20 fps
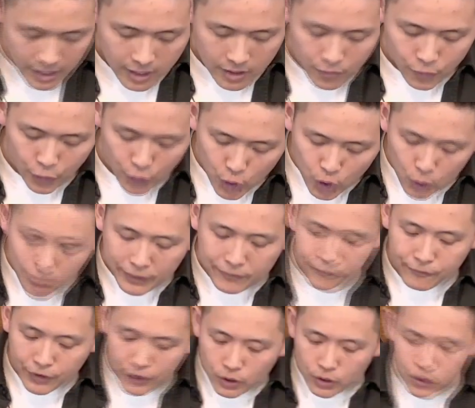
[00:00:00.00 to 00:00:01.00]
For you to be
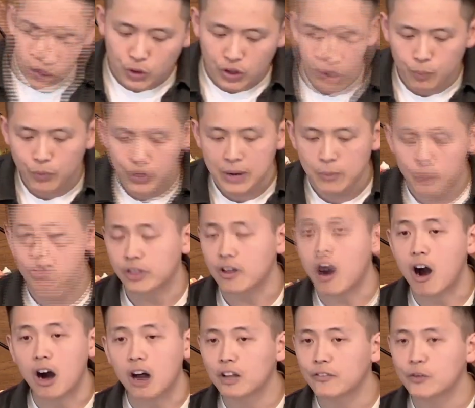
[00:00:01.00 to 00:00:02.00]
filled to the brim with
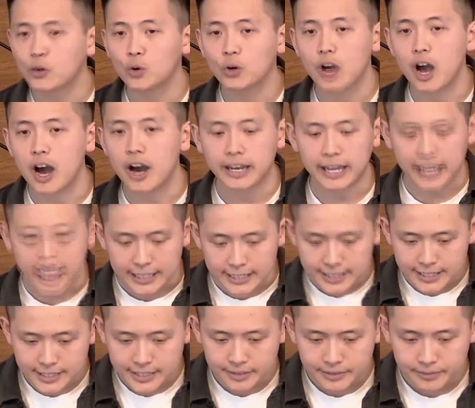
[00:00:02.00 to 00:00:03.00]
all of who God
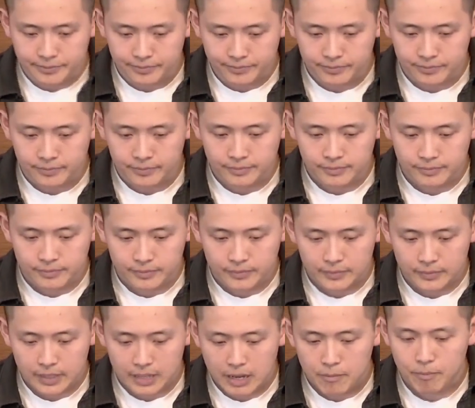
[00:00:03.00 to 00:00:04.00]
is,
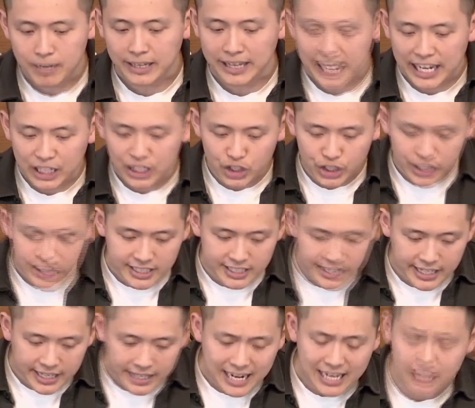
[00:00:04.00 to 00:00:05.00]
by letting Jesus
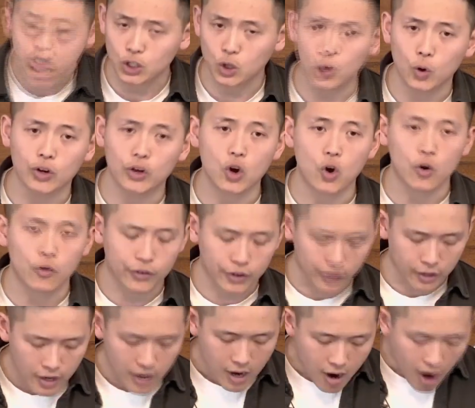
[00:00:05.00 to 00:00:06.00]
in as Lord
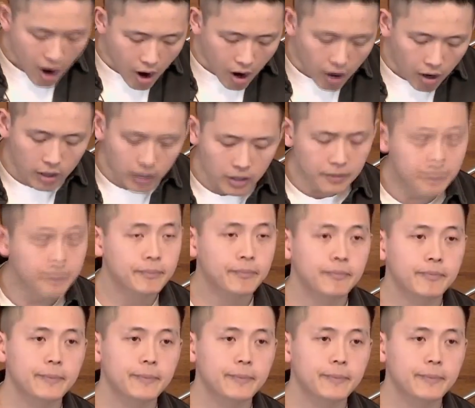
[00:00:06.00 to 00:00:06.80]
over all,